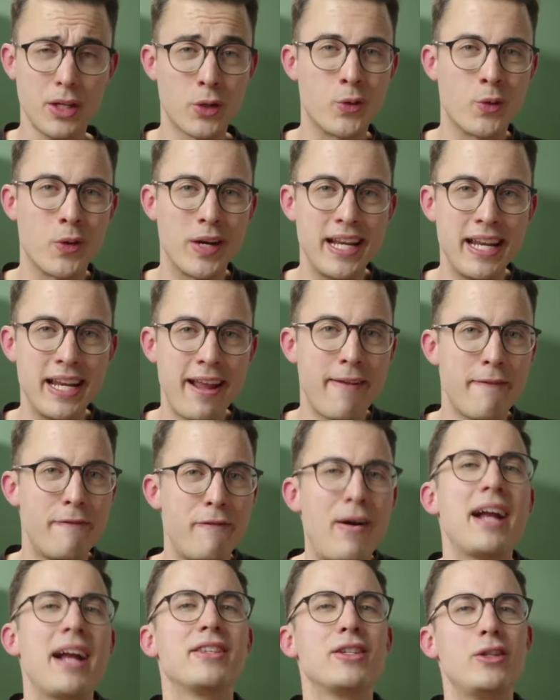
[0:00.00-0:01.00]
creating and
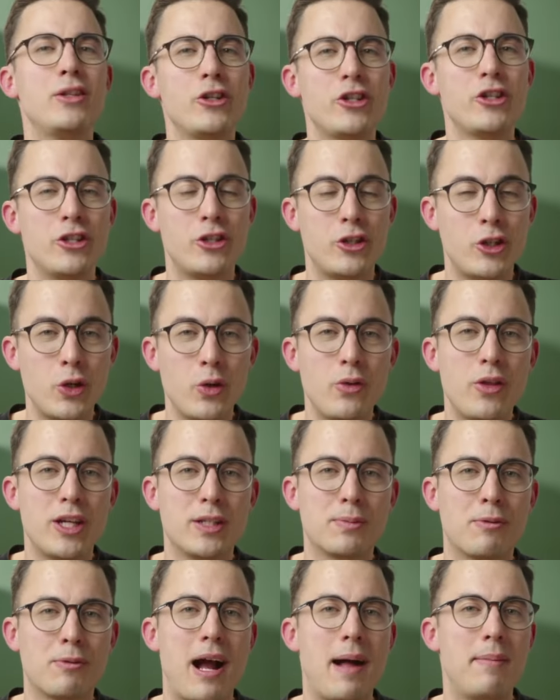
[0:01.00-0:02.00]
find solution to
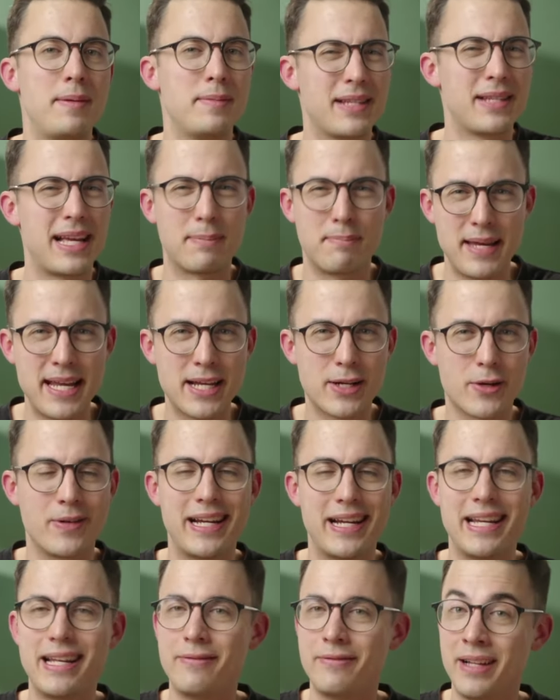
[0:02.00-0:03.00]
those problems like being
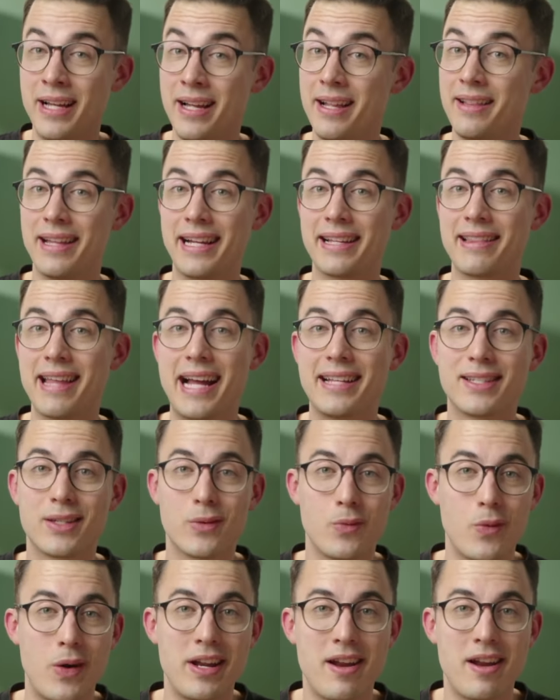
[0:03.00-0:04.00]
creative like
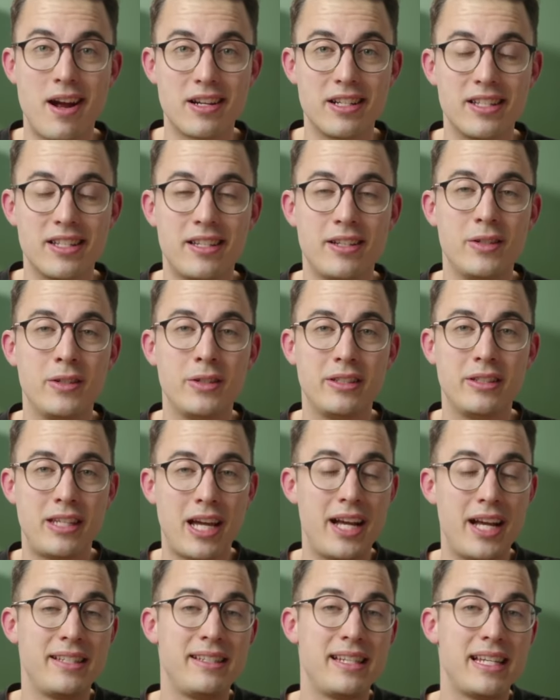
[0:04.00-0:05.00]
that's what an artist do,
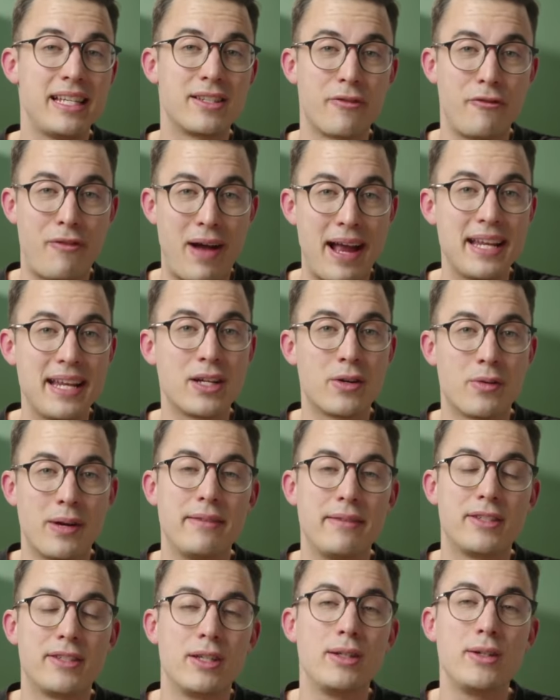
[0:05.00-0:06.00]
does is finding
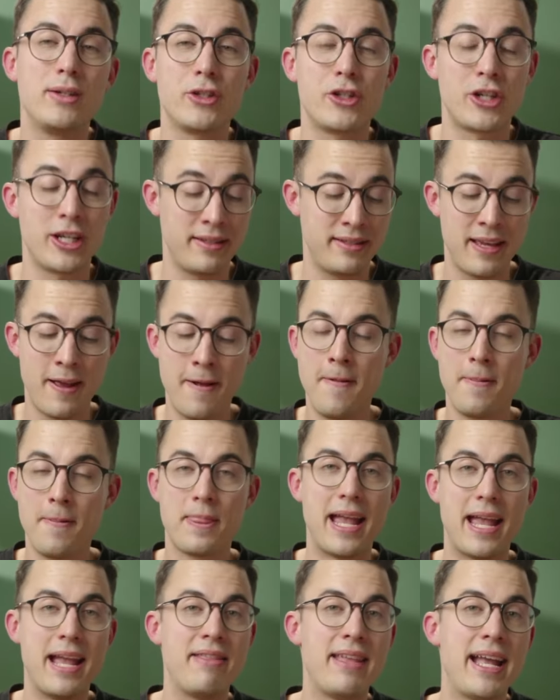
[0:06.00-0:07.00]
creative solutions
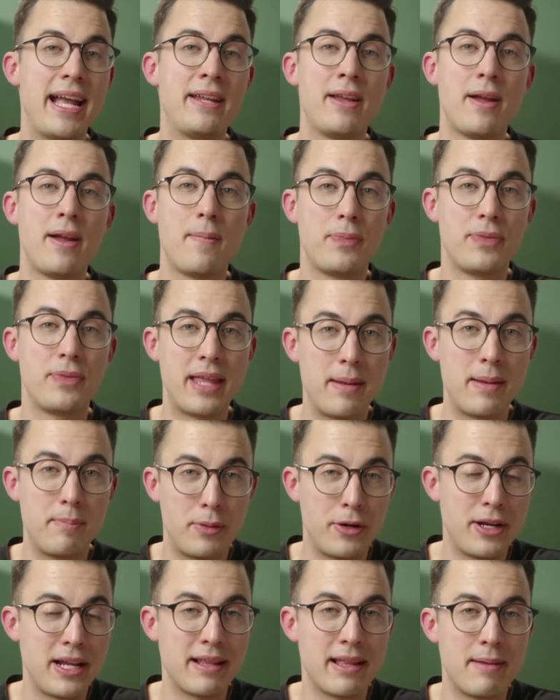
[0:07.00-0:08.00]
and then then
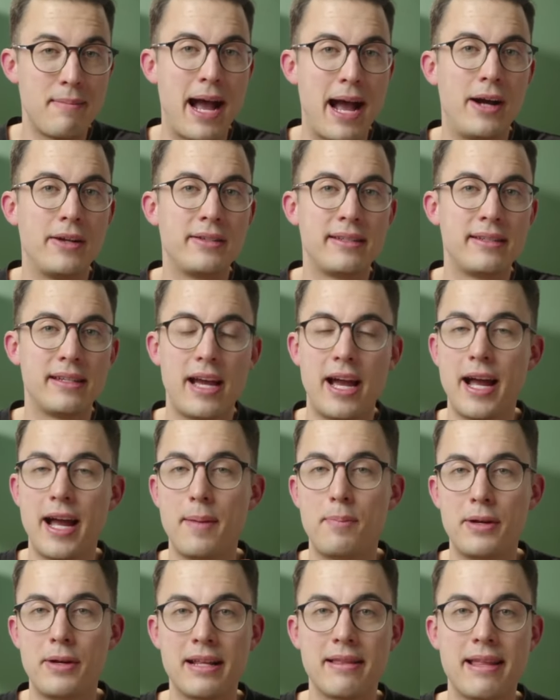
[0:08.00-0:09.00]
putting them out
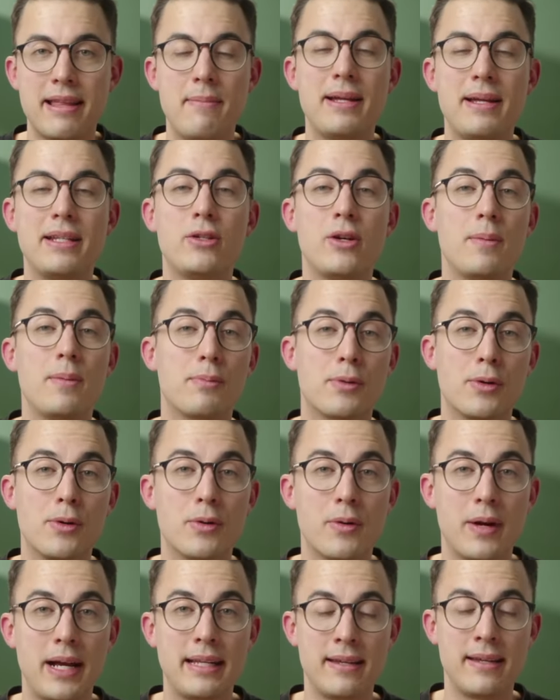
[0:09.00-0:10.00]
uh, putting them into a
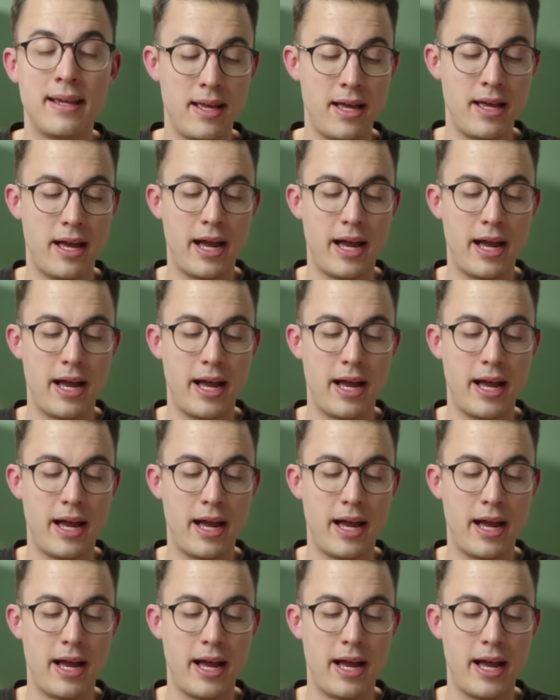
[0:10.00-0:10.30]
procreate